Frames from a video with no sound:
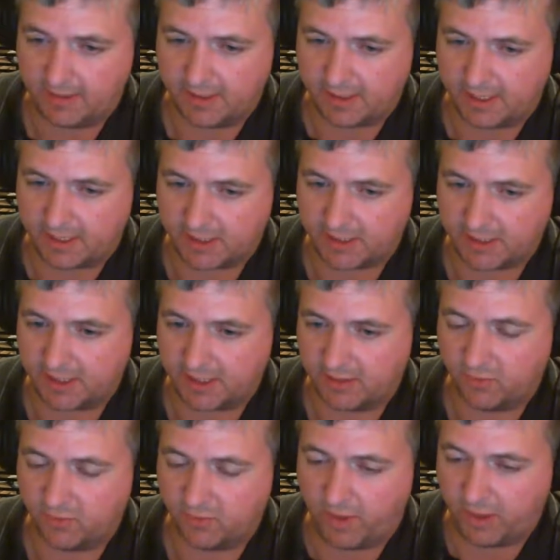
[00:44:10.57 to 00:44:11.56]
detects
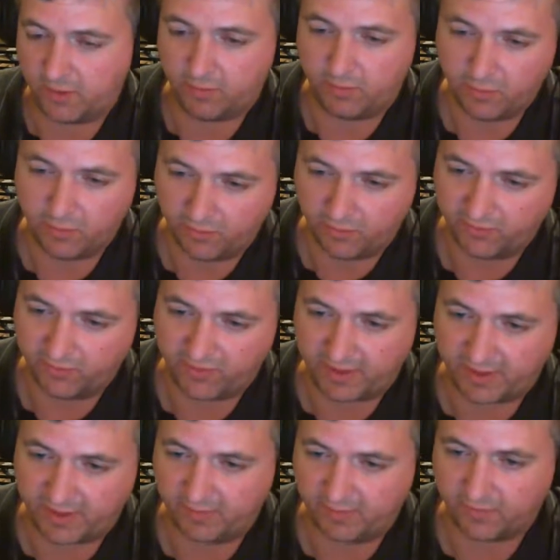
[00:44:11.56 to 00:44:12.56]
like the way you move,
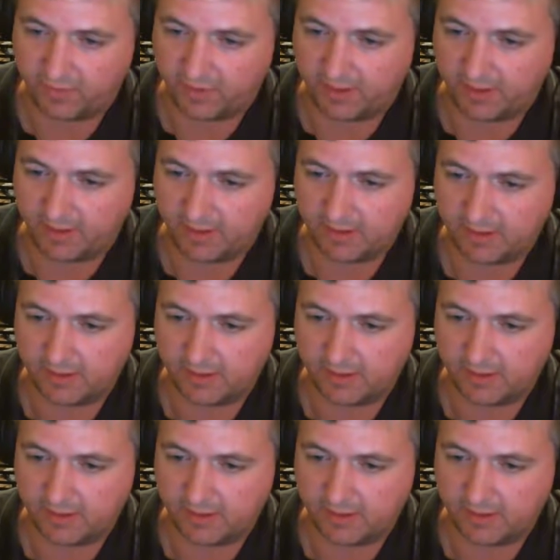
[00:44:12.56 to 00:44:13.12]
like really